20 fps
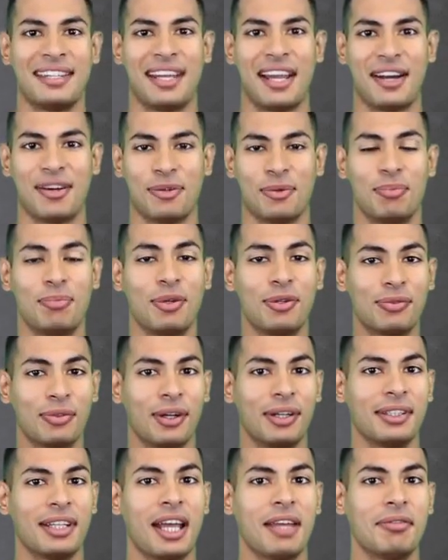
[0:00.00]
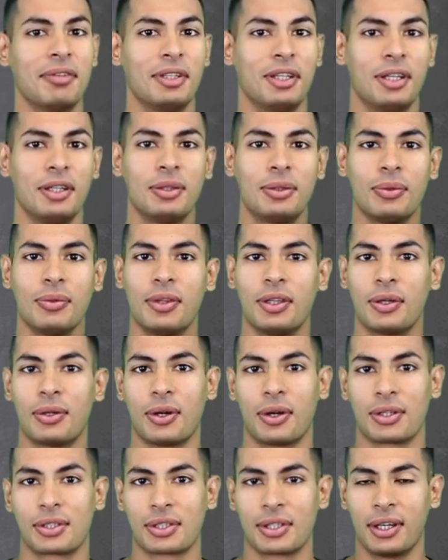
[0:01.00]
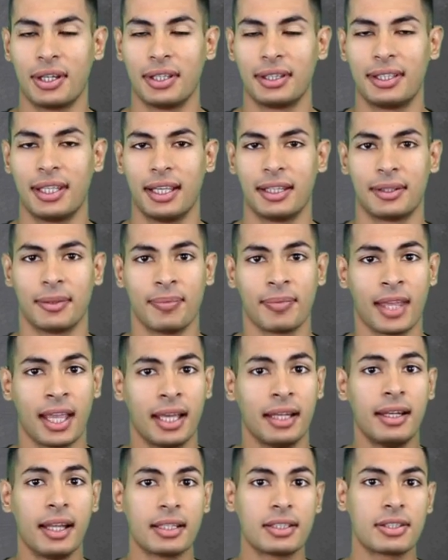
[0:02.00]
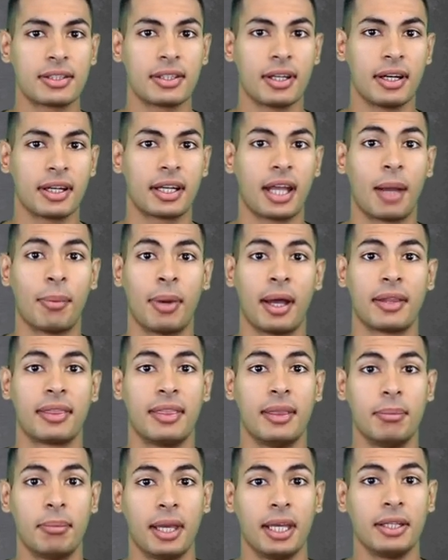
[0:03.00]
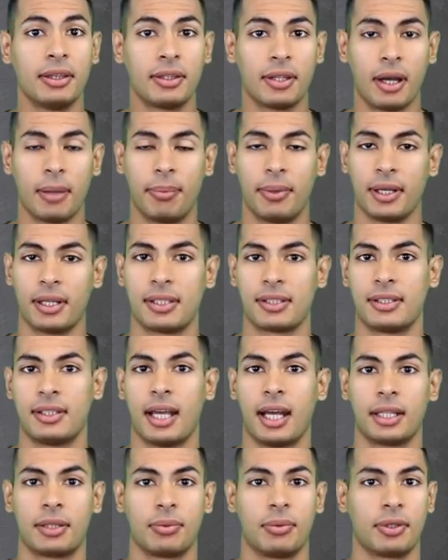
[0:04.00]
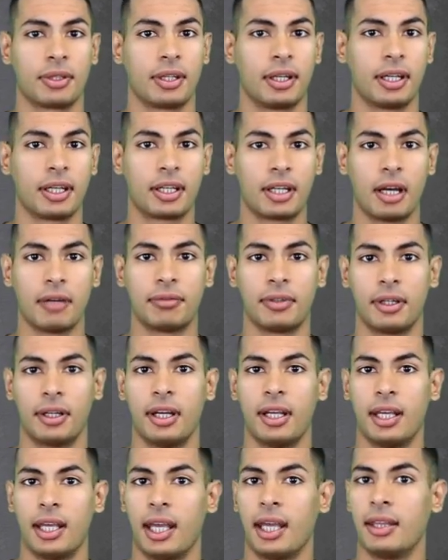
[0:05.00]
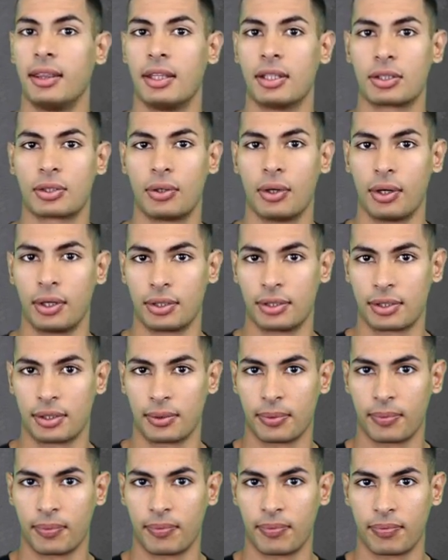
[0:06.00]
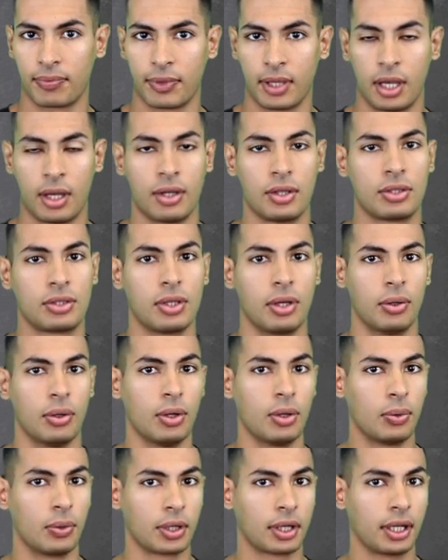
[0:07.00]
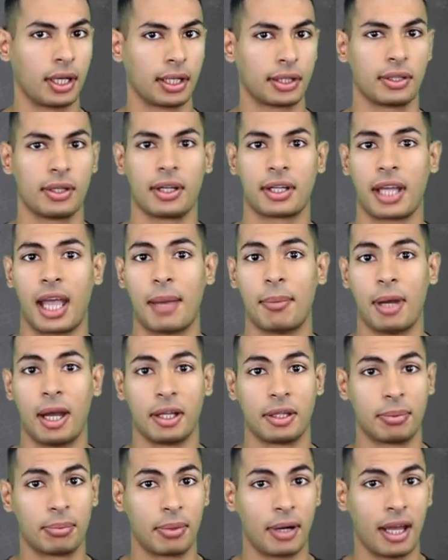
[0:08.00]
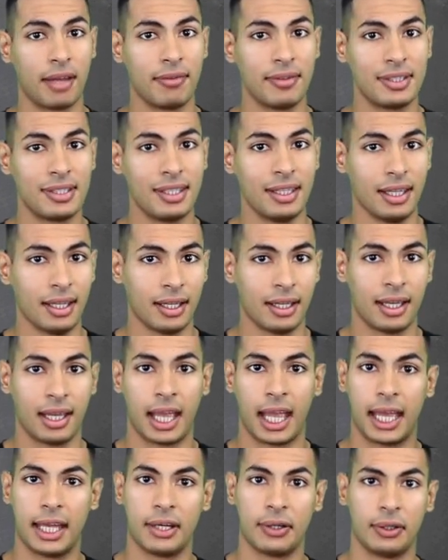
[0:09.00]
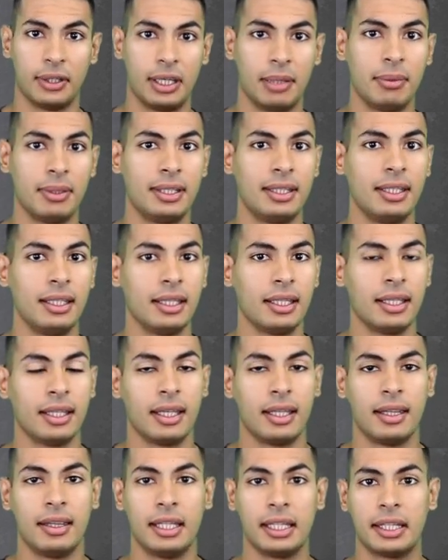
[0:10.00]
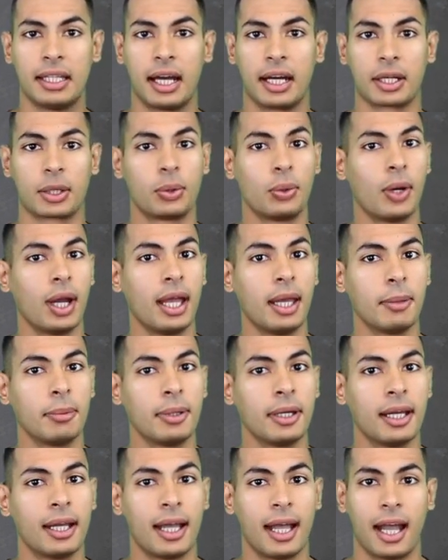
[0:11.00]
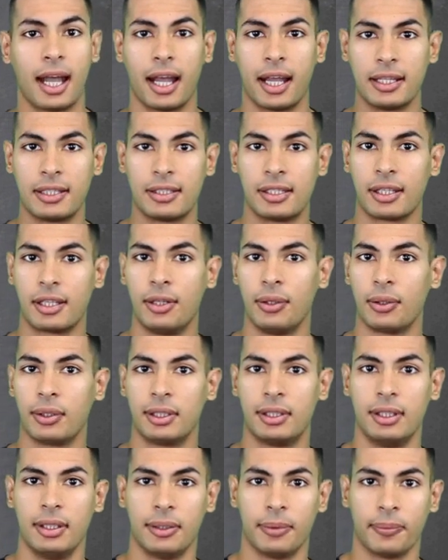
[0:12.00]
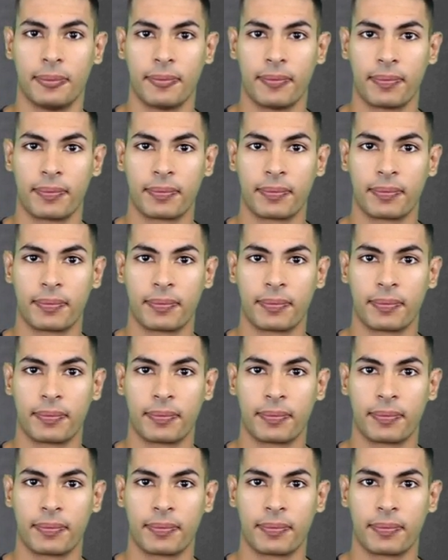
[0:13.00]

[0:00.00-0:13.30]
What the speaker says: Now, before diving into the course content, let's talk about the main topics that we're going to cover in this course. So, we're going to talk about privacy, anonymity, the dark web, and security.